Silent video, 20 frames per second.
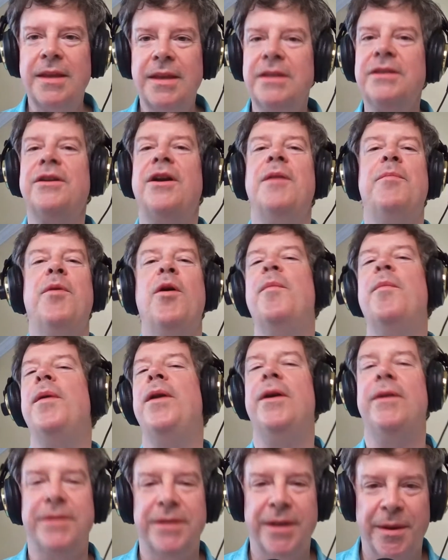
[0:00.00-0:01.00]
starting to poke my
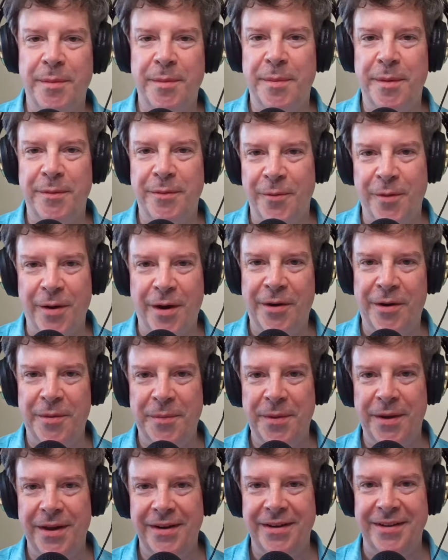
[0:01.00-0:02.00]
nose up above the water a
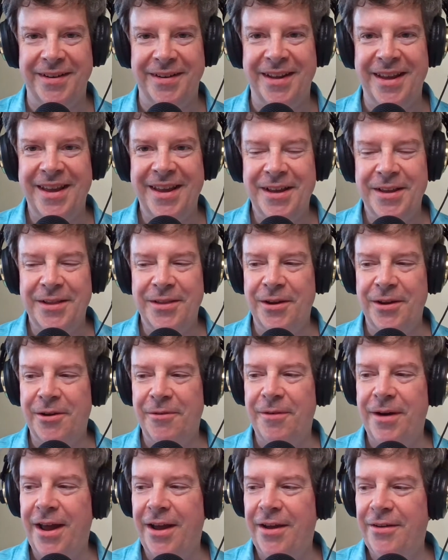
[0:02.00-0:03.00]
bit and look
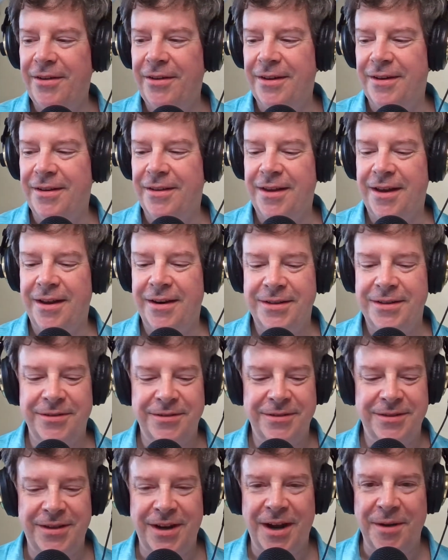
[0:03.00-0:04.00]
around, and thought I'd
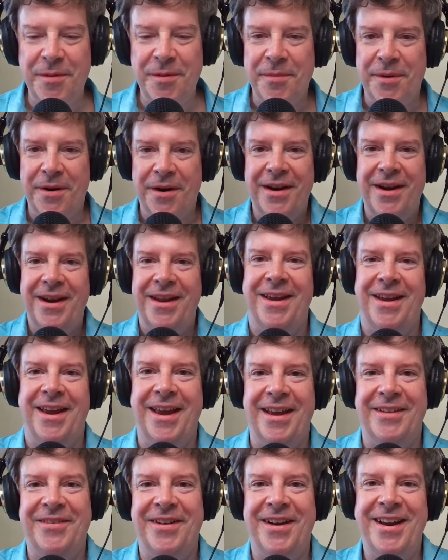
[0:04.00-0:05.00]
start talk about marketing
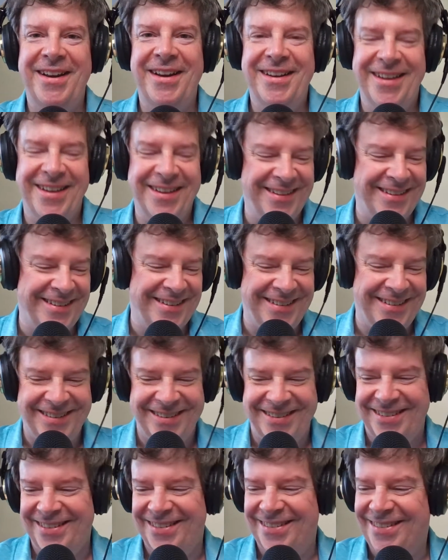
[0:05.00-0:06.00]
again, right?
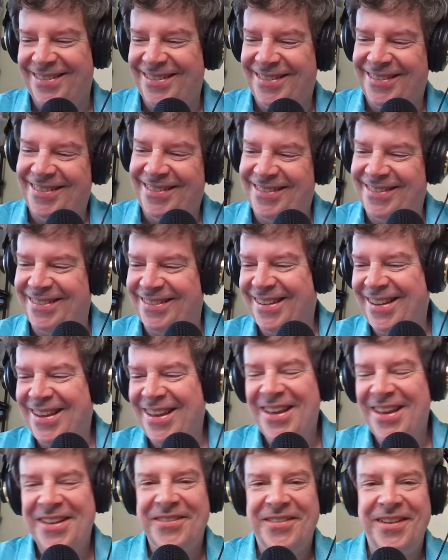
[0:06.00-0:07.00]
What
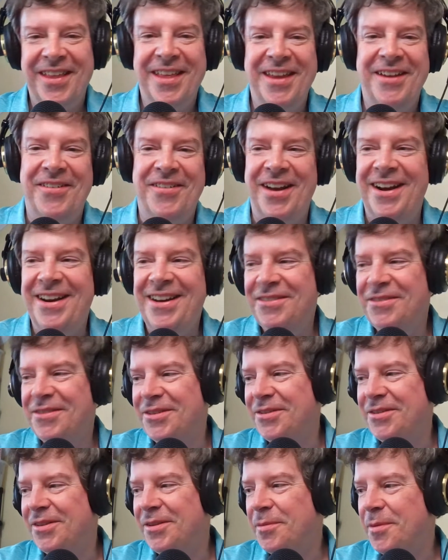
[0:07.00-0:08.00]
do you think, Randy?
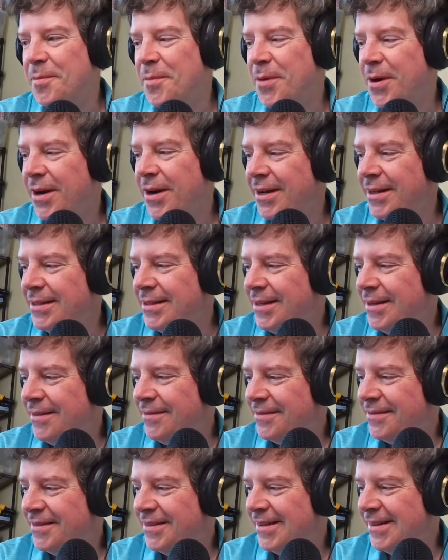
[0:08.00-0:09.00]
Do a little bit of marketing
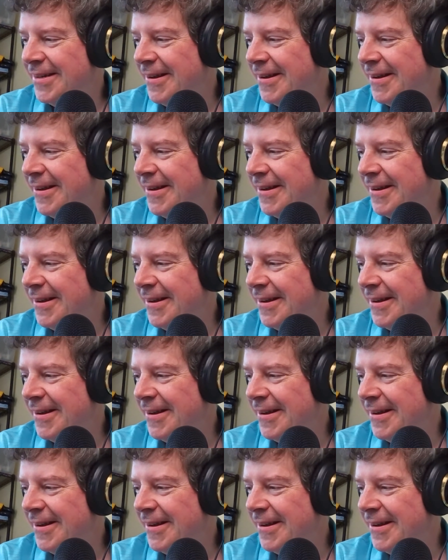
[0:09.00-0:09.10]
stuff?